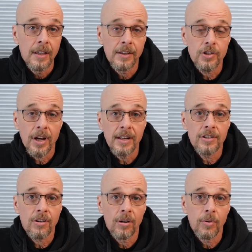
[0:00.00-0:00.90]
the
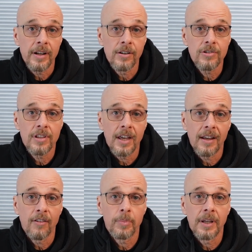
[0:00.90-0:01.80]
Chinese carburetors that
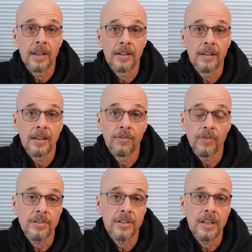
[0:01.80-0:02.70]
have been
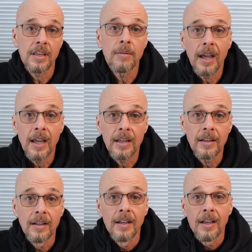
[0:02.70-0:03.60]
infesting
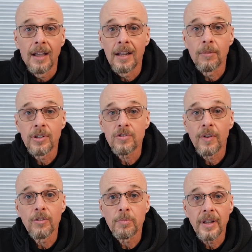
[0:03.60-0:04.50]
eBay and a bunch of
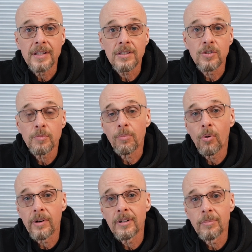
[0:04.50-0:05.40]
other places,
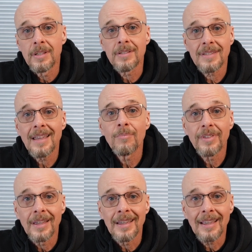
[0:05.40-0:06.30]
purporting to be the same
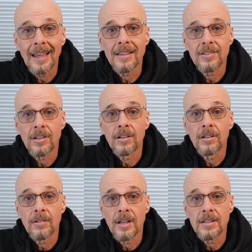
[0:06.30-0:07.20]
thing as
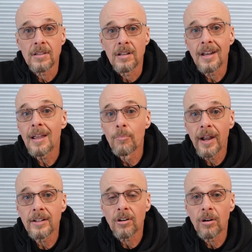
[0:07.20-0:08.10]
a name
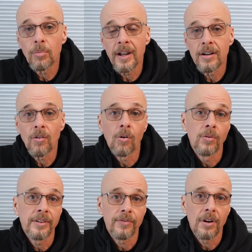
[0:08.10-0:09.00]
brand carburetor,
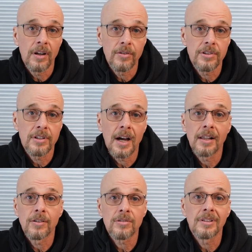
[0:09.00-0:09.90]
only for hundreds of
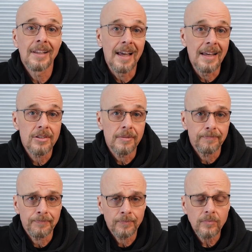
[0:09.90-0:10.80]
dollars less.
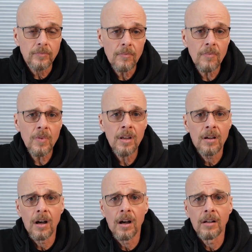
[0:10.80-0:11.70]

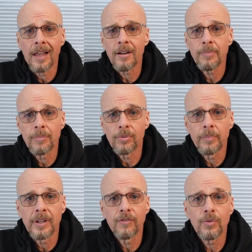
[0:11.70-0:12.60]
A lot of people are
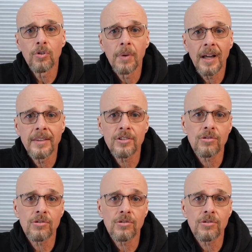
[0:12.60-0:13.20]
being fooled by this,